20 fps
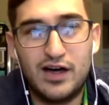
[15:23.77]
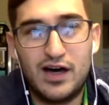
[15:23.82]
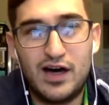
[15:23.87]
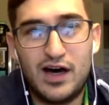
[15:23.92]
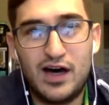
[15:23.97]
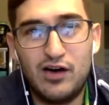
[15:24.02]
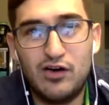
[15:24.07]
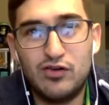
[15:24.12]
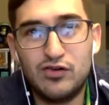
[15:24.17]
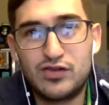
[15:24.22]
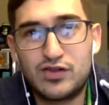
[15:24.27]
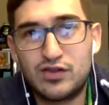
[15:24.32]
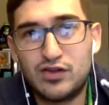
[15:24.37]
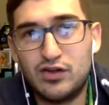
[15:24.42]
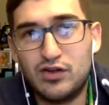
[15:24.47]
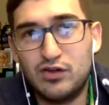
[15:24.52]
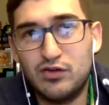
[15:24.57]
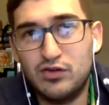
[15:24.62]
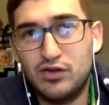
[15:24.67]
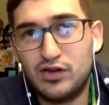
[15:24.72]
I
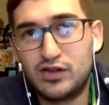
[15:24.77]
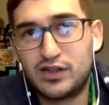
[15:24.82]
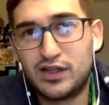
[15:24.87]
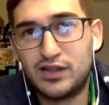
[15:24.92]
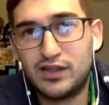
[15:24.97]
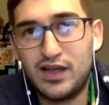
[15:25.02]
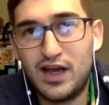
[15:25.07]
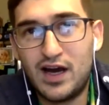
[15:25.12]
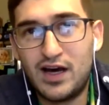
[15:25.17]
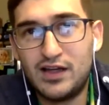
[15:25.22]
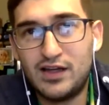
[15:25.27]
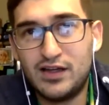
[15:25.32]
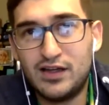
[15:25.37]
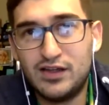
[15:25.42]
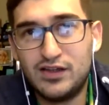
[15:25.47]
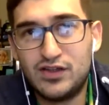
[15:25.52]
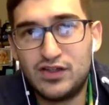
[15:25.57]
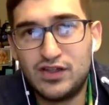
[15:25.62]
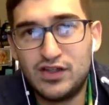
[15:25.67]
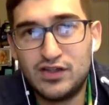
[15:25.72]
also looked at Yana,
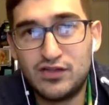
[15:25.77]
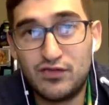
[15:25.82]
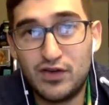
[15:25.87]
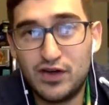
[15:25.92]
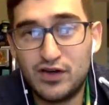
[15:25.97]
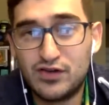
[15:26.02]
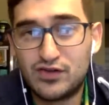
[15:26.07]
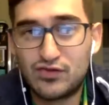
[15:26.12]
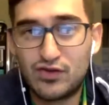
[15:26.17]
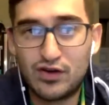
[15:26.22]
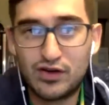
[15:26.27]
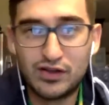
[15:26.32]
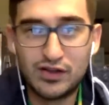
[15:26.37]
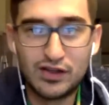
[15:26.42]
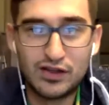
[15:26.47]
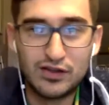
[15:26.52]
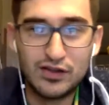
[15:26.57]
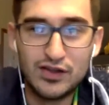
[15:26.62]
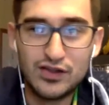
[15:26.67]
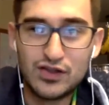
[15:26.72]
and she's very strong in the
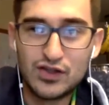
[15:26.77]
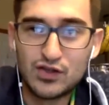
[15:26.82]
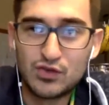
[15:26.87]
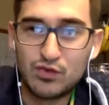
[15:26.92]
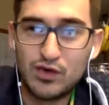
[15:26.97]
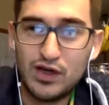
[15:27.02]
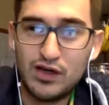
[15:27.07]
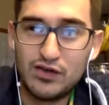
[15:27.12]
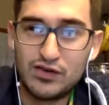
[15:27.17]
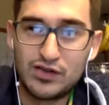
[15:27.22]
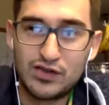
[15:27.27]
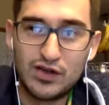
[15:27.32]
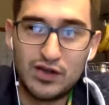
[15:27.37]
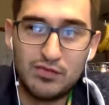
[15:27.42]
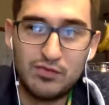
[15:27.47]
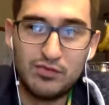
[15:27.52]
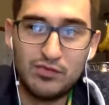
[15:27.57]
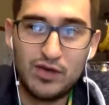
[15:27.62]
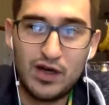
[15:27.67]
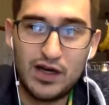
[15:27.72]
clinch as well.
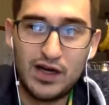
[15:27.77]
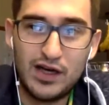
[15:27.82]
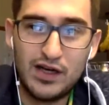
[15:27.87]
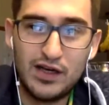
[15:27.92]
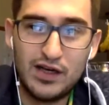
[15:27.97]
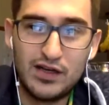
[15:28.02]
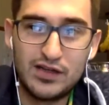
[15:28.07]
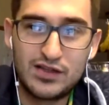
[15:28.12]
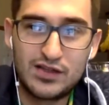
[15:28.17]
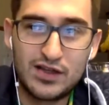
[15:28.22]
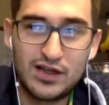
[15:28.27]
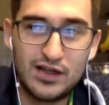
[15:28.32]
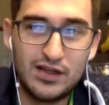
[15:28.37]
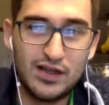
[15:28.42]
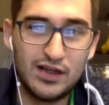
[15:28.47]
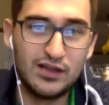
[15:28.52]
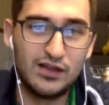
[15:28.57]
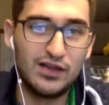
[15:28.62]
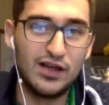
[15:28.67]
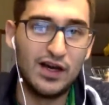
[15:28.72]
So I saw
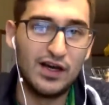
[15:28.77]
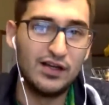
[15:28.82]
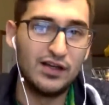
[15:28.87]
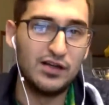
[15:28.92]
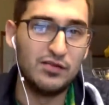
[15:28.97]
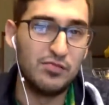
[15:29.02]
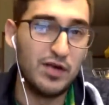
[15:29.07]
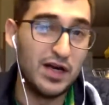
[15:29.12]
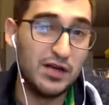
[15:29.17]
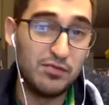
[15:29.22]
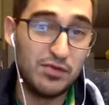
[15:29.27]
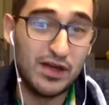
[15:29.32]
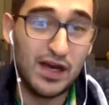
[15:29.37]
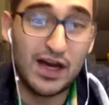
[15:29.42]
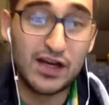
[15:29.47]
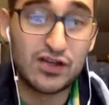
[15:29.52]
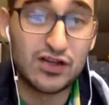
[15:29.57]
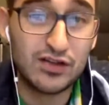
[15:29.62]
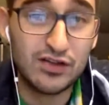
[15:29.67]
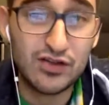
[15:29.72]
that Yana might be
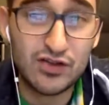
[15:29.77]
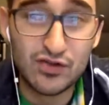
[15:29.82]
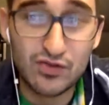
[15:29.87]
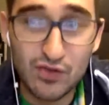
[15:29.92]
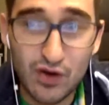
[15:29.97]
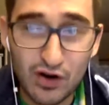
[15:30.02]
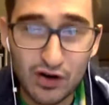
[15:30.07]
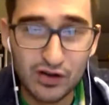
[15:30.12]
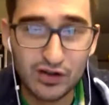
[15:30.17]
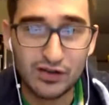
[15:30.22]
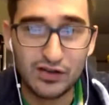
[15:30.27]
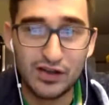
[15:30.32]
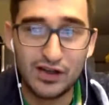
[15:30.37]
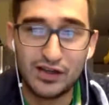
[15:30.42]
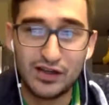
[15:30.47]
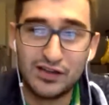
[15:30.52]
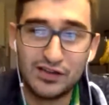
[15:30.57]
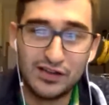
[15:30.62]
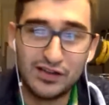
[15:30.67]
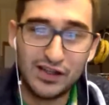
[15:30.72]
actually stronger
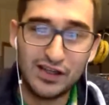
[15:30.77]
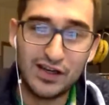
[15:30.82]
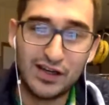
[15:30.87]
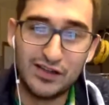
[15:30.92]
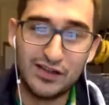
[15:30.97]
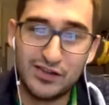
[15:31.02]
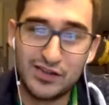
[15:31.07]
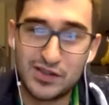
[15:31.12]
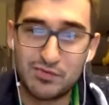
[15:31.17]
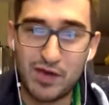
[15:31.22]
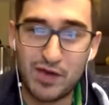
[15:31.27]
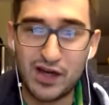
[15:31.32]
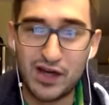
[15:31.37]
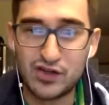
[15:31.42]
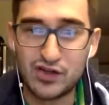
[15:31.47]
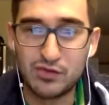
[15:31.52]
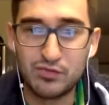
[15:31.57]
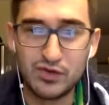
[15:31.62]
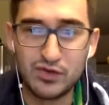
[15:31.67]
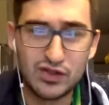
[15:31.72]
than Lena in this
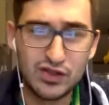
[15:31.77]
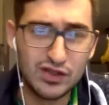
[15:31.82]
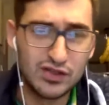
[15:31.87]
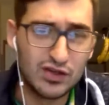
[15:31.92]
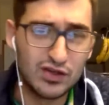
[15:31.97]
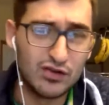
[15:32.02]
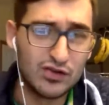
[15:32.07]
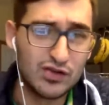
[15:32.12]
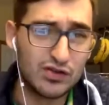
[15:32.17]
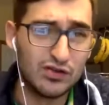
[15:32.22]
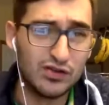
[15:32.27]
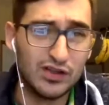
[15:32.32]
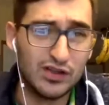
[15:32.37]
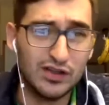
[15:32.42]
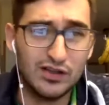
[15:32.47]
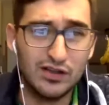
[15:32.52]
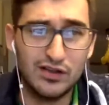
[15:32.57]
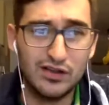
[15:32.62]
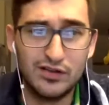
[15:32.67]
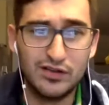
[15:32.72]
matchup. And she's also
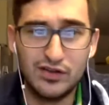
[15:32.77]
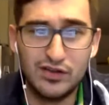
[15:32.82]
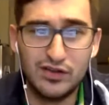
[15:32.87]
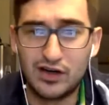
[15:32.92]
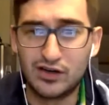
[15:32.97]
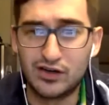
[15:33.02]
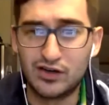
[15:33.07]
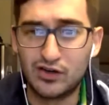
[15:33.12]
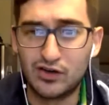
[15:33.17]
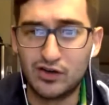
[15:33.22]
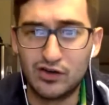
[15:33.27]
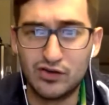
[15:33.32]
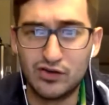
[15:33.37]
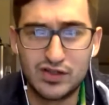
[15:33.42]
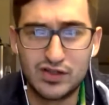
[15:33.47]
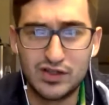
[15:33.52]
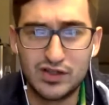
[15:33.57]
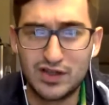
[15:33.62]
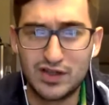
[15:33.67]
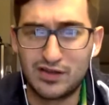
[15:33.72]
the younger girl.
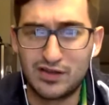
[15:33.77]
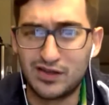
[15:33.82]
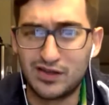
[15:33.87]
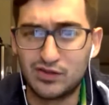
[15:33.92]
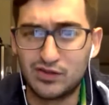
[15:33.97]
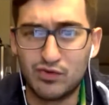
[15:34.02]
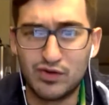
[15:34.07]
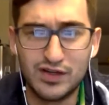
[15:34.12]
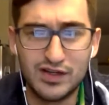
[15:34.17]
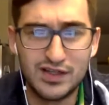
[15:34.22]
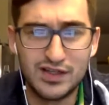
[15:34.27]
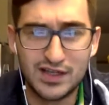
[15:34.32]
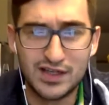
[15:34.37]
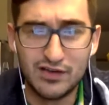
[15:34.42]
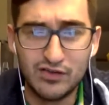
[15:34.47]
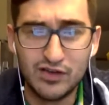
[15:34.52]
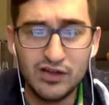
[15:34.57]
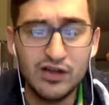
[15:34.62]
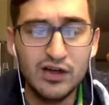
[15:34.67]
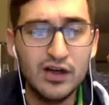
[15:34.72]
She's, I think,
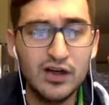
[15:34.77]
27.